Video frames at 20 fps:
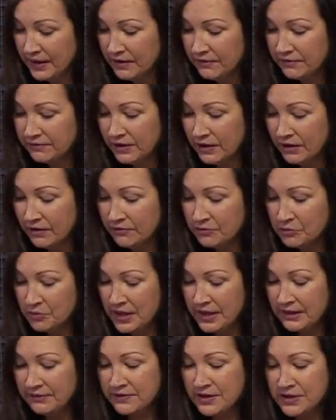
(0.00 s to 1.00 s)
For love
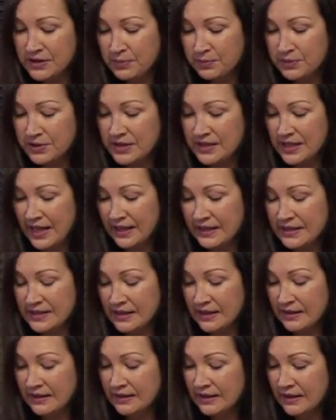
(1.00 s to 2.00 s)
waved as a
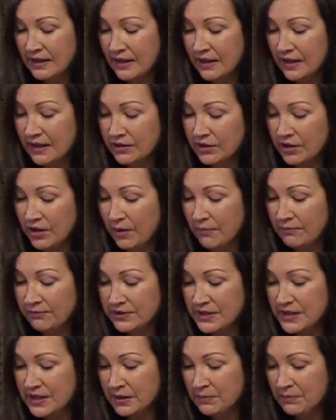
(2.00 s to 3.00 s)
protecting and
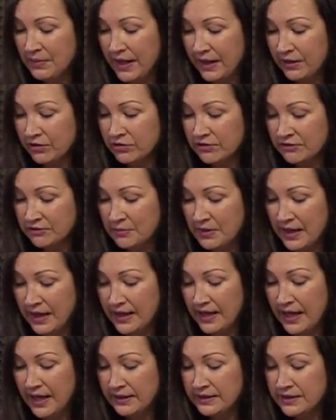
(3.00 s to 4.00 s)
comforting banner over my
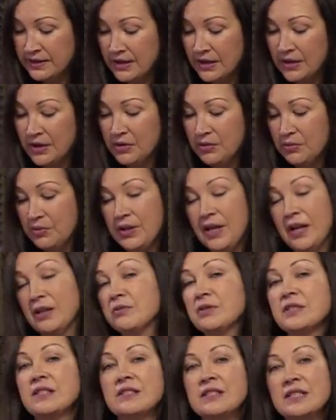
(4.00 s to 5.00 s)
head when I
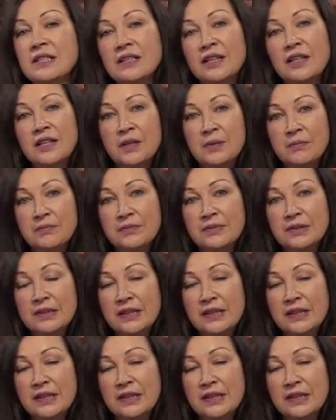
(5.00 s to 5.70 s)
was near him.